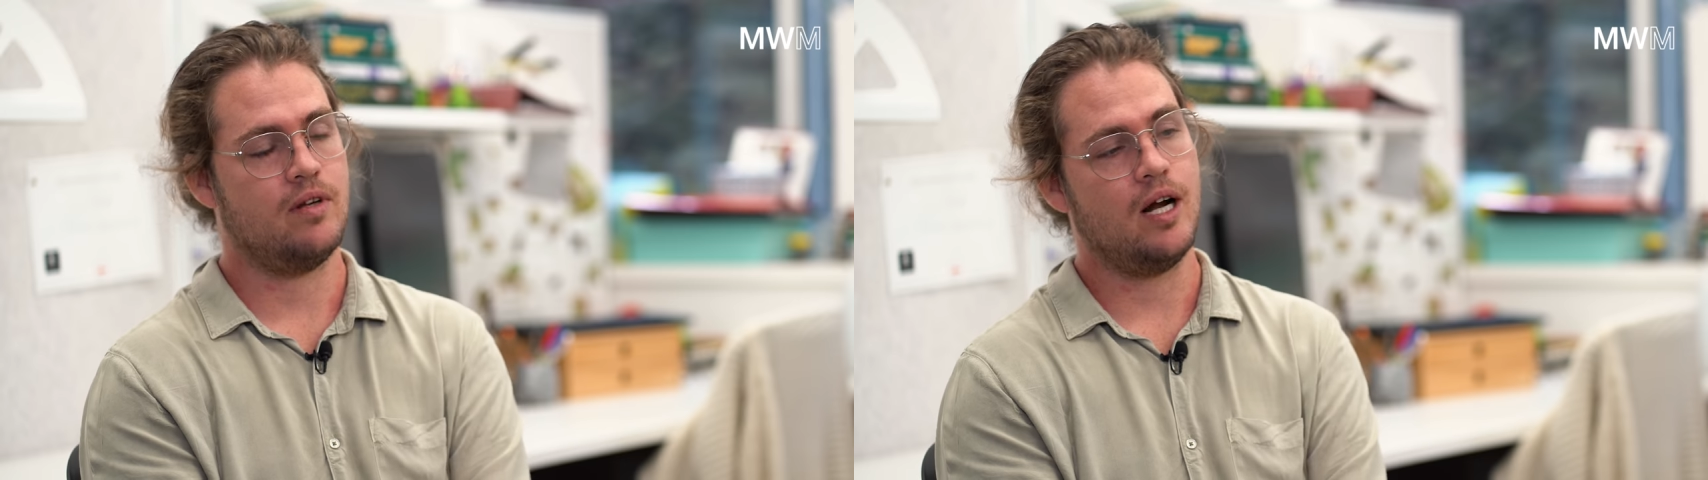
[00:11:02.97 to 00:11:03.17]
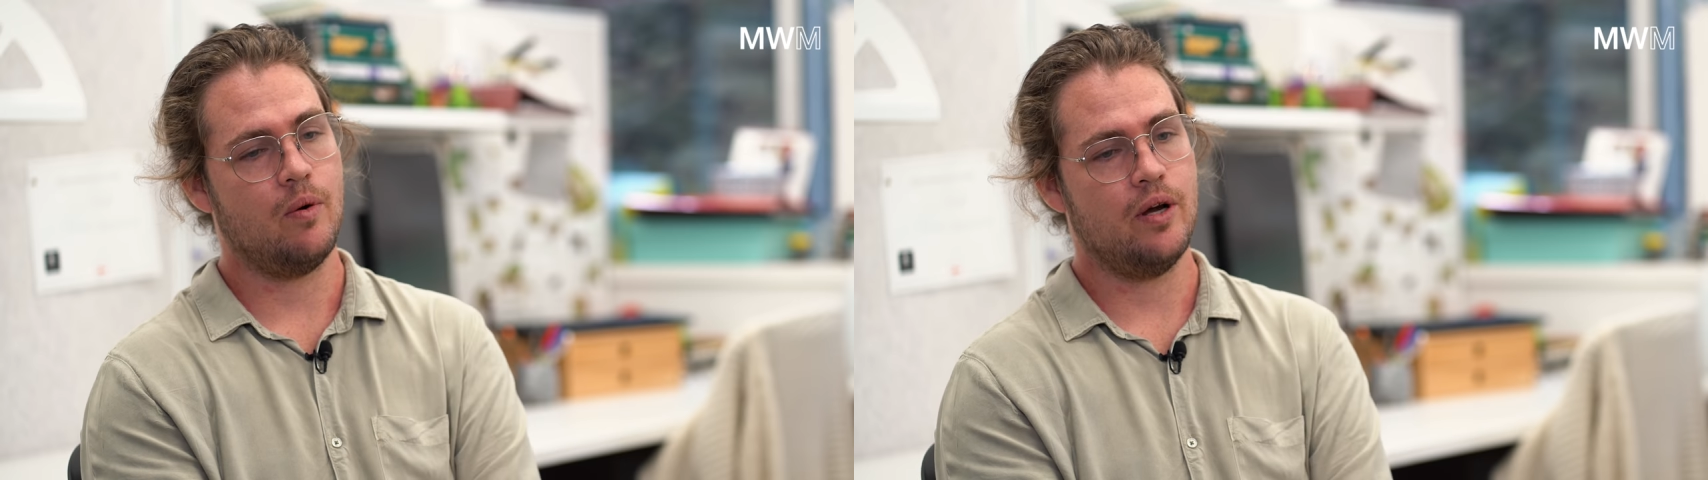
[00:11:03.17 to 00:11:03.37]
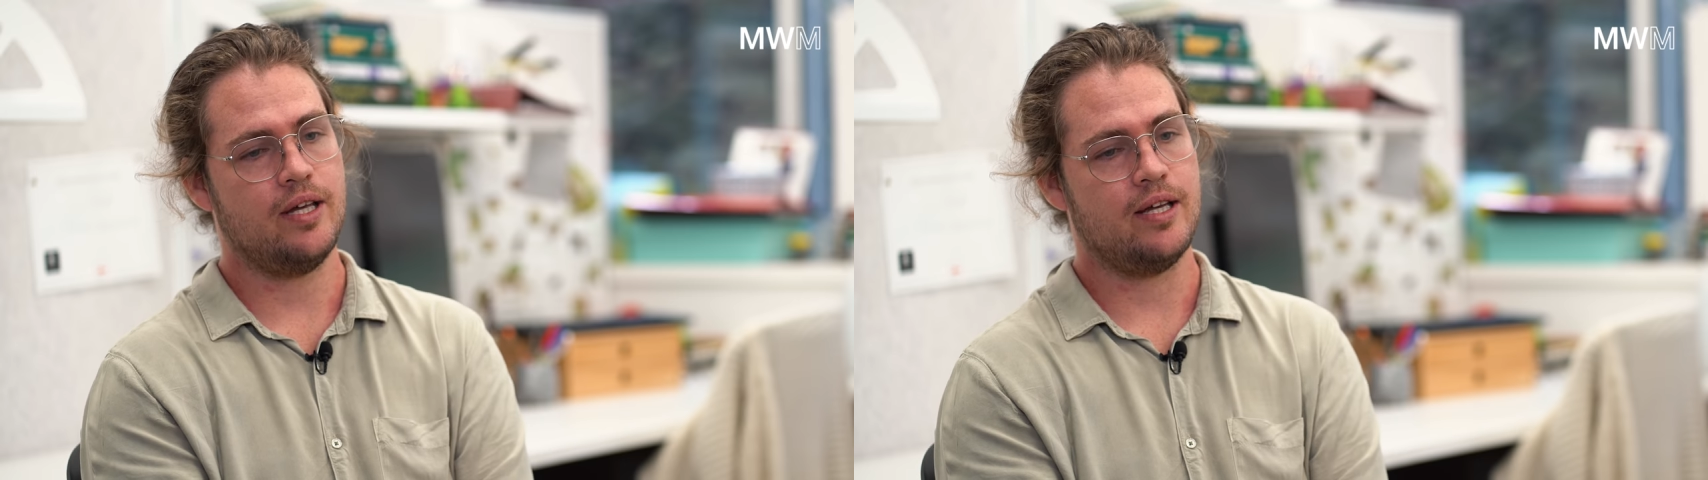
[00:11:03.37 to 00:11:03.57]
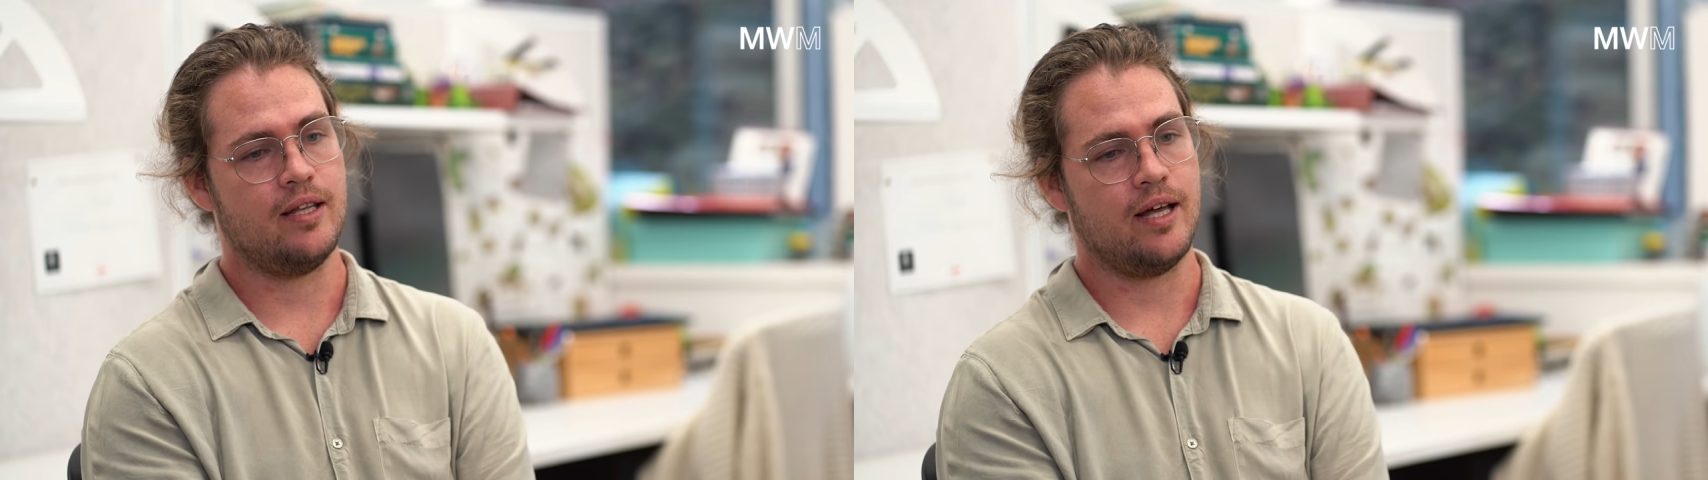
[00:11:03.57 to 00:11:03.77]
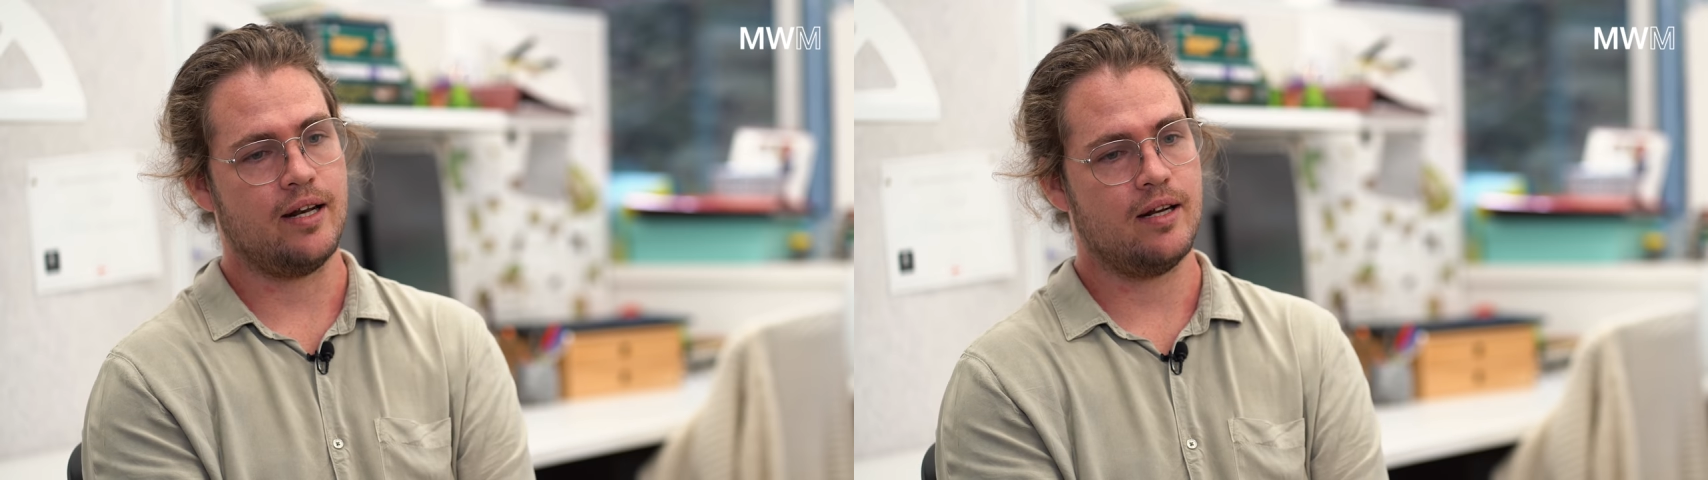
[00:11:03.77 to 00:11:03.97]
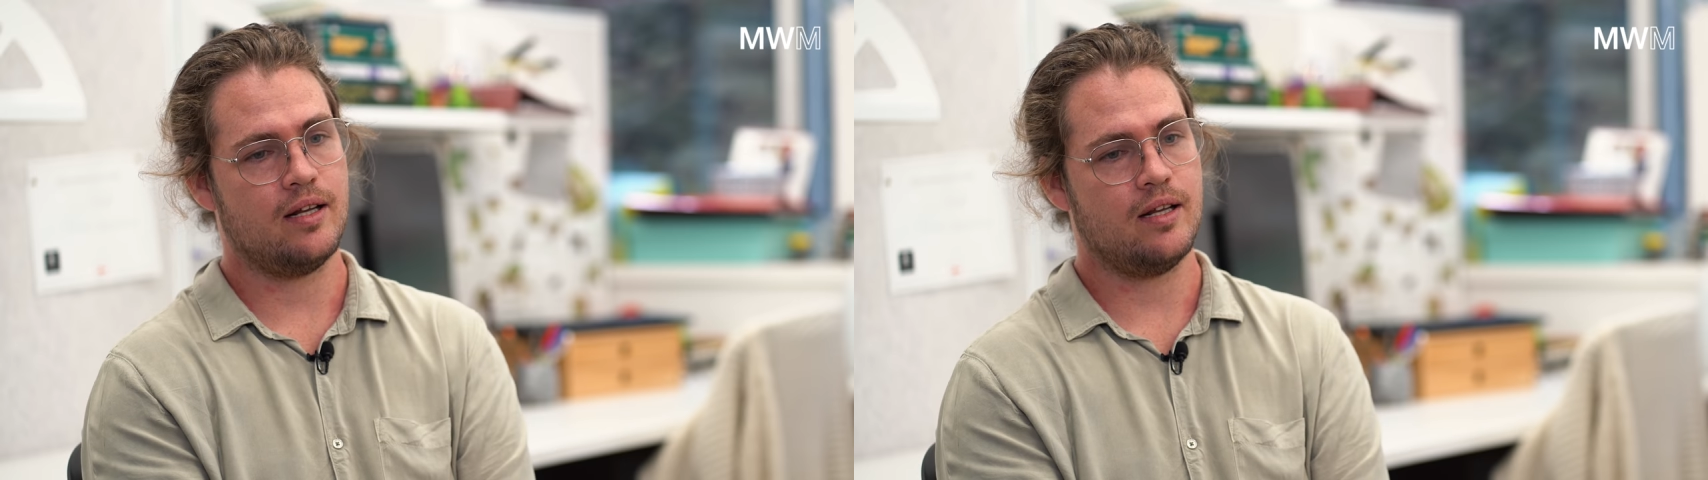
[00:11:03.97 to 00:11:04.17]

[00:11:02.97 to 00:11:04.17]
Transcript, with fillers: that I work in, that,